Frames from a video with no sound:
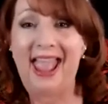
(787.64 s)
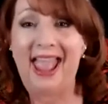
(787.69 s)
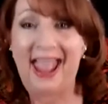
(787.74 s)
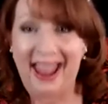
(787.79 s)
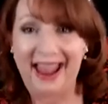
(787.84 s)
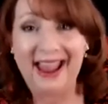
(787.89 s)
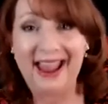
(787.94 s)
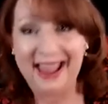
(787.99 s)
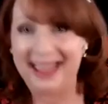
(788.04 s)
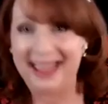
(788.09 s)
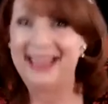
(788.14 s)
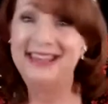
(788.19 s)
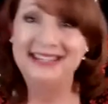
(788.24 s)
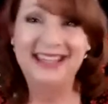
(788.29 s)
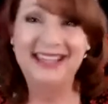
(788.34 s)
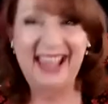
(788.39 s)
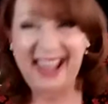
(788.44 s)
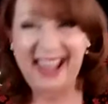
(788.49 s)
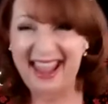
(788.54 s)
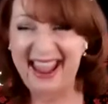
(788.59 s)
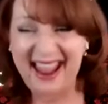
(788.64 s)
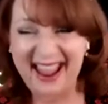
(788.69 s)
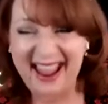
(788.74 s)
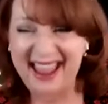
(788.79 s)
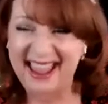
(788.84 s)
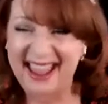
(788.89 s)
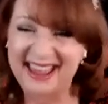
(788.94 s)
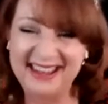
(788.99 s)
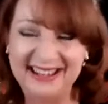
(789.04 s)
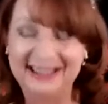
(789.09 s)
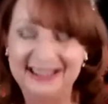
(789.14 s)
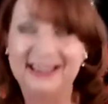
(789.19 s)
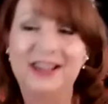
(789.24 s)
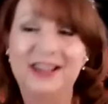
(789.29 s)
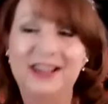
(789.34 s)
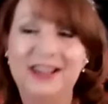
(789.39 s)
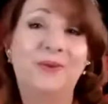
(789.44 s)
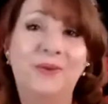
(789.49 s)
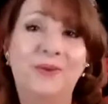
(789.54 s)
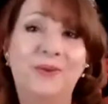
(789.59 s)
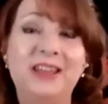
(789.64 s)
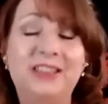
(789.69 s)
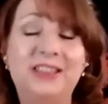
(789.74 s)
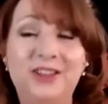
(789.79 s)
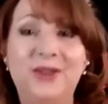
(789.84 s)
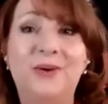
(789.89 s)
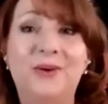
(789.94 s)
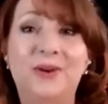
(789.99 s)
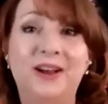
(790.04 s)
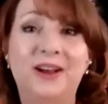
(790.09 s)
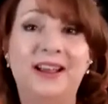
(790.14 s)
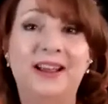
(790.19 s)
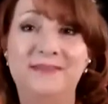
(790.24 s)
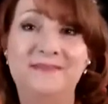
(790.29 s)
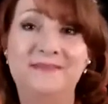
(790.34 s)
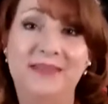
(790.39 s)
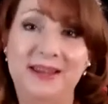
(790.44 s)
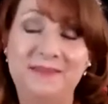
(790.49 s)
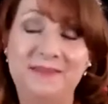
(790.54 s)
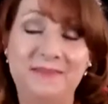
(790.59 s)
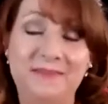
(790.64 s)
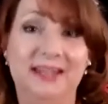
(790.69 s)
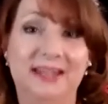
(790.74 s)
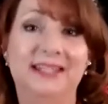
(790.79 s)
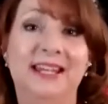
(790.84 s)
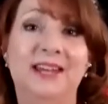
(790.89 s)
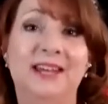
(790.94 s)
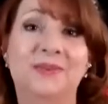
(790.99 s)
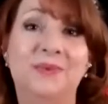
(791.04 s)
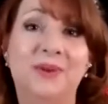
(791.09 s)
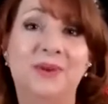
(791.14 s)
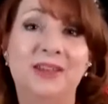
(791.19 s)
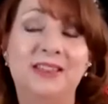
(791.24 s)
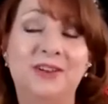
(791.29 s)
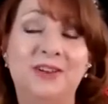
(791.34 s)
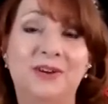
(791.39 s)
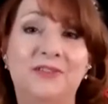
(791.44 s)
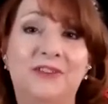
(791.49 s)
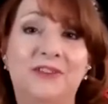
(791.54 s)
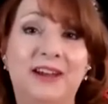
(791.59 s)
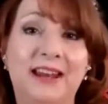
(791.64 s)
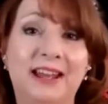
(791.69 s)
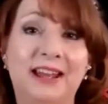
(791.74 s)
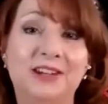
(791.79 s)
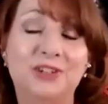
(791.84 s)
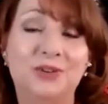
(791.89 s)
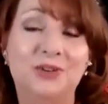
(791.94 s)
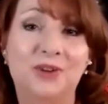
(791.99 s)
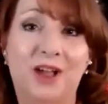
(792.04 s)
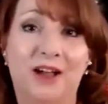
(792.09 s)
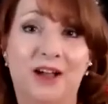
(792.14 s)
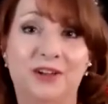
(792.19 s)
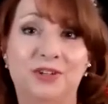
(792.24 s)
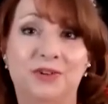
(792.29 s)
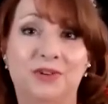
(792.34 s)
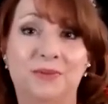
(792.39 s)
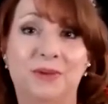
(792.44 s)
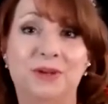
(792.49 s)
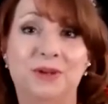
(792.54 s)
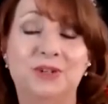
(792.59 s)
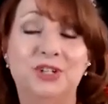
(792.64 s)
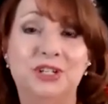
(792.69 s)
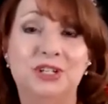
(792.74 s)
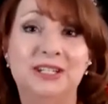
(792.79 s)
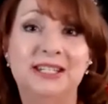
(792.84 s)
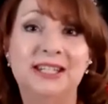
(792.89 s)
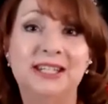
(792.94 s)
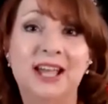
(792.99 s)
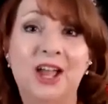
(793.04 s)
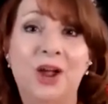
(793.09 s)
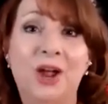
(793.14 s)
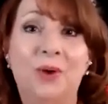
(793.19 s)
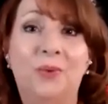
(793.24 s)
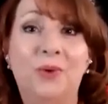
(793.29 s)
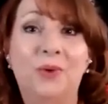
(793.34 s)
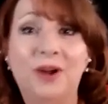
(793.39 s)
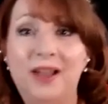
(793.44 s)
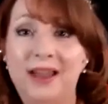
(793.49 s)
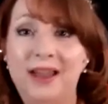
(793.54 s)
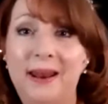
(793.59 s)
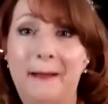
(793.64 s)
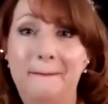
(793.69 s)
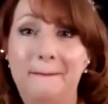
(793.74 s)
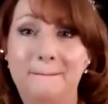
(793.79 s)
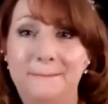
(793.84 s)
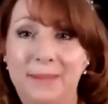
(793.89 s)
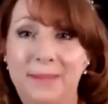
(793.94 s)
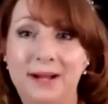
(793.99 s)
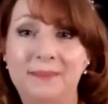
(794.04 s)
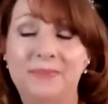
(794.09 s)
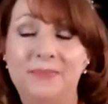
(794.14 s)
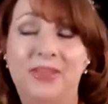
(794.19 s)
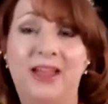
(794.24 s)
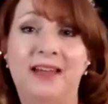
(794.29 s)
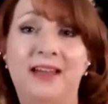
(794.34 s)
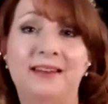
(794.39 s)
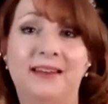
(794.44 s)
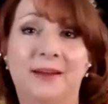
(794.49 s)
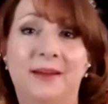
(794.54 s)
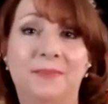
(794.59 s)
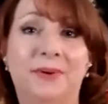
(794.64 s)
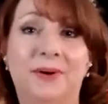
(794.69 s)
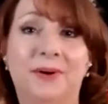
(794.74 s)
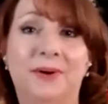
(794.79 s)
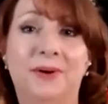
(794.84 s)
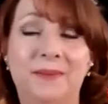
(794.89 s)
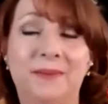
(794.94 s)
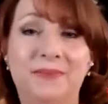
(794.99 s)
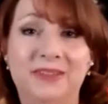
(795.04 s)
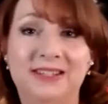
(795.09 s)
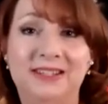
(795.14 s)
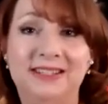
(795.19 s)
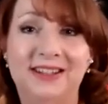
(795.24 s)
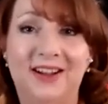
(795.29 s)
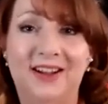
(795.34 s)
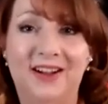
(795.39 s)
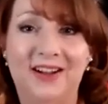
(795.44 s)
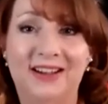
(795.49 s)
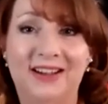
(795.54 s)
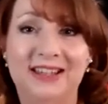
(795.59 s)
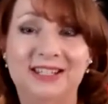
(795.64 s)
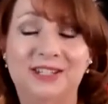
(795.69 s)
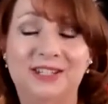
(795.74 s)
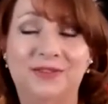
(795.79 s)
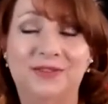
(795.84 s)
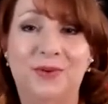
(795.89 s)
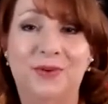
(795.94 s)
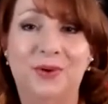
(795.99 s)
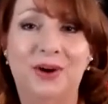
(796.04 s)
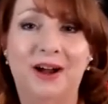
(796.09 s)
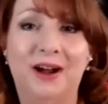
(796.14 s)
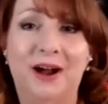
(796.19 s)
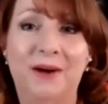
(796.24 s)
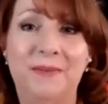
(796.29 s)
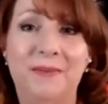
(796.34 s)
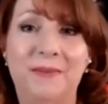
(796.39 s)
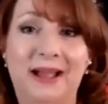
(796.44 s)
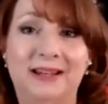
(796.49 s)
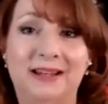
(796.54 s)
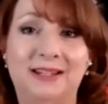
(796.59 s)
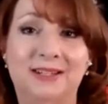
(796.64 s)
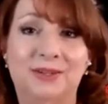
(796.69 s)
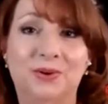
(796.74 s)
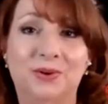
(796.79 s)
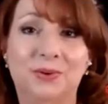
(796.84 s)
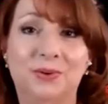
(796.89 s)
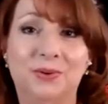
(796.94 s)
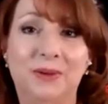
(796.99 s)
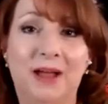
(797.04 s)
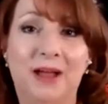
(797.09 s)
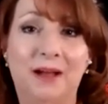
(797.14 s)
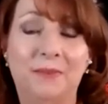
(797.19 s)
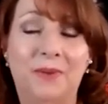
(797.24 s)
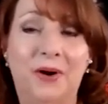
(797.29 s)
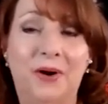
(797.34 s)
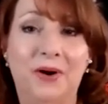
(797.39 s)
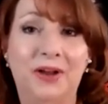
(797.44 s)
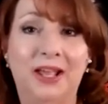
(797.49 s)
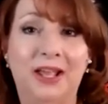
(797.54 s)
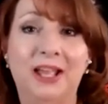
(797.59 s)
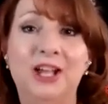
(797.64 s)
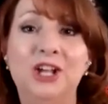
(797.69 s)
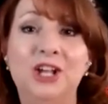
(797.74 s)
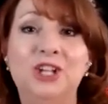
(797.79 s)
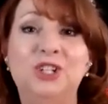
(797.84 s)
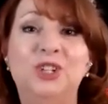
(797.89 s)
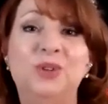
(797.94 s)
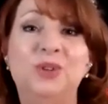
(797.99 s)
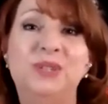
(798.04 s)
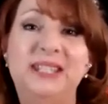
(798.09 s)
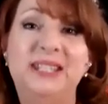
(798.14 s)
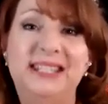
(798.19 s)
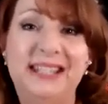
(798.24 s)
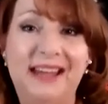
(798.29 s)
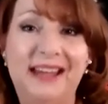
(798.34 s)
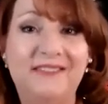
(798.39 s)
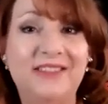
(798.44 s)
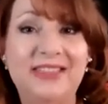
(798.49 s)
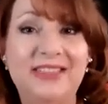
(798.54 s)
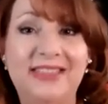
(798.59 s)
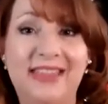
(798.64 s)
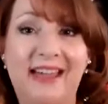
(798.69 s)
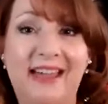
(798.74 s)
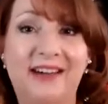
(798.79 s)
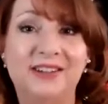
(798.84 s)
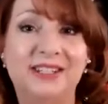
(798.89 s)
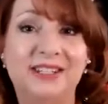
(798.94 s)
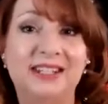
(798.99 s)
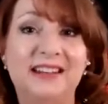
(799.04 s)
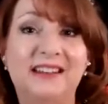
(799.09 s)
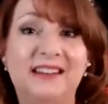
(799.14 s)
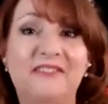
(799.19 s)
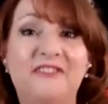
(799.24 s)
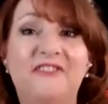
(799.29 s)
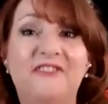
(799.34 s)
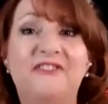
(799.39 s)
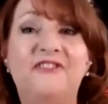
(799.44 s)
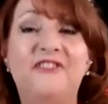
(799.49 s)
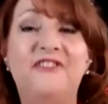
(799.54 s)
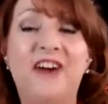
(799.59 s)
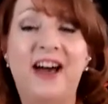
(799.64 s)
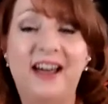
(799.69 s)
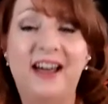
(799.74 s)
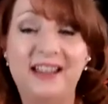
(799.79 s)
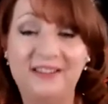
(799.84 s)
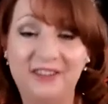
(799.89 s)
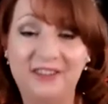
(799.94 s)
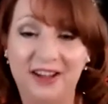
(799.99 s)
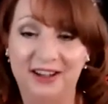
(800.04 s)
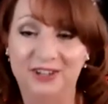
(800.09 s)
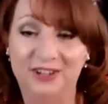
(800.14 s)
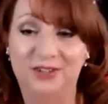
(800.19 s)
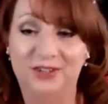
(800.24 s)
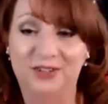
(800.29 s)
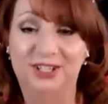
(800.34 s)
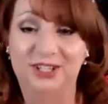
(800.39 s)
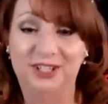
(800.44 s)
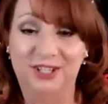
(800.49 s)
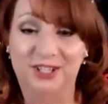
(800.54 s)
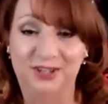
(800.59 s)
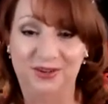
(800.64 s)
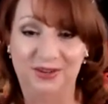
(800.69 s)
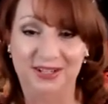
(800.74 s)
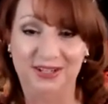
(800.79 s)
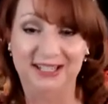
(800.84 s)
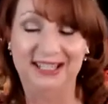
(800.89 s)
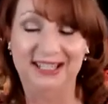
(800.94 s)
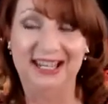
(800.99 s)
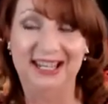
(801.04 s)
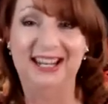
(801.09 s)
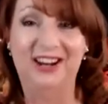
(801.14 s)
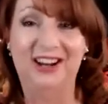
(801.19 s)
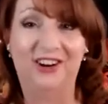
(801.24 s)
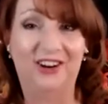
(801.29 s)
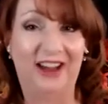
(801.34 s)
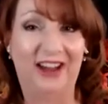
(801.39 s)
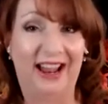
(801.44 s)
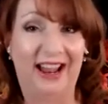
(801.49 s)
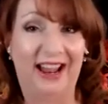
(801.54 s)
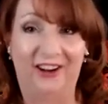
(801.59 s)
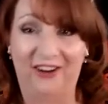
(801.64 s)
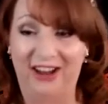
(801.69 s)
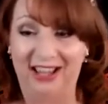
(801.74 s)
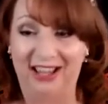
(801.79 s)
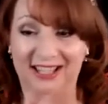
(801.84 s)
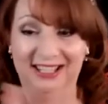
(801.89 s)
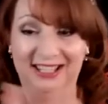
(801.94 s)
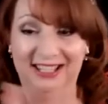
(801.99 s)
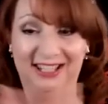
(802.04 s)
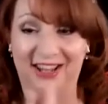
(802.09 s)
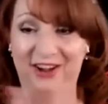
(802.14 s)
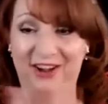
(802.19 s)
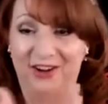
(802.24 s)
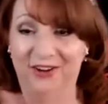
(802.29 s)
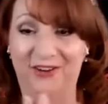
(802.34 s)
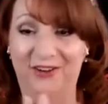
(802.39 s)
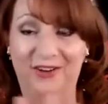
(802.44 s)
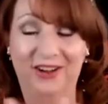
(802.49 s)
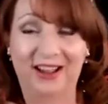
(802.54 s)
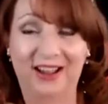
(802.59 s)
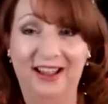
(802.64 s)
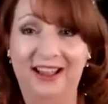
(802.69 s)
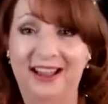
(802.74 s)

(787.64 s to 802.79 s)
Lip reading: And with your commitment and with your financial contributions, we're going to bump that number up this August for our back to school block party to 7,500 students in our area. So